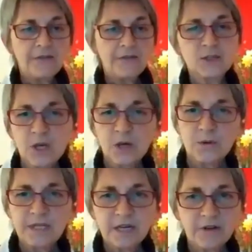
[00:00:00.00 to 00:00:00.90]
I think there's
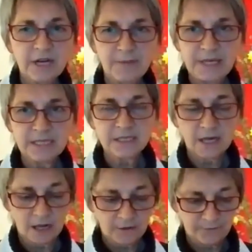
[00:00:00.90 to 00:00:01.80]
also near
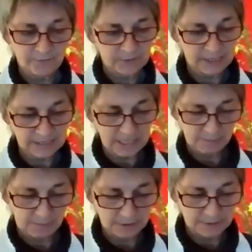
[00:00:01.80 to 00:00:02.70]
enemies of
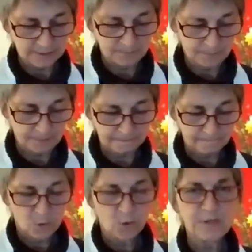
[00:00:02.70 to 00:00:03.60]
contentment,
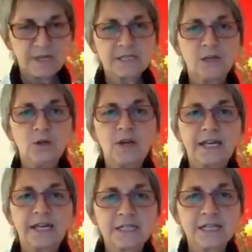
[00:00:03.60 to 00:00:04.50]
or things that look
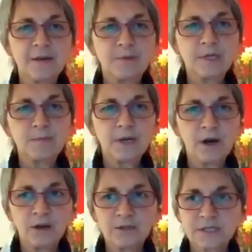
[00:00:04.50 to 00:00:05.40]
like contentment
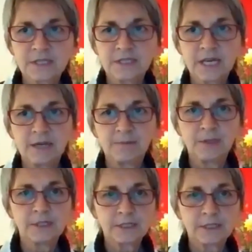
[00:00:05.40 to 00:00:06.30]
but aren't
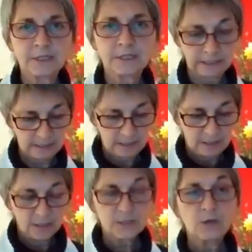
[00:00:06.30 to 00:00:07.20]
contentment.
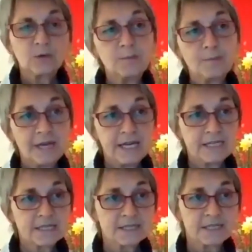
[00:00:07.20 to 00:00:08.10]
So
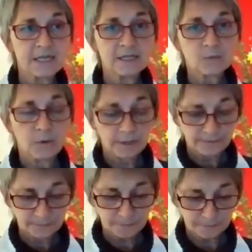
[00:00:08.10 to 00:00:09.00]
complacency is
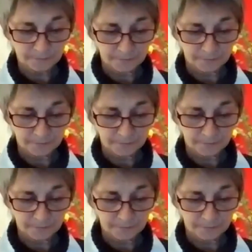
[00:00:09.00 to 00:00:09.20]
one,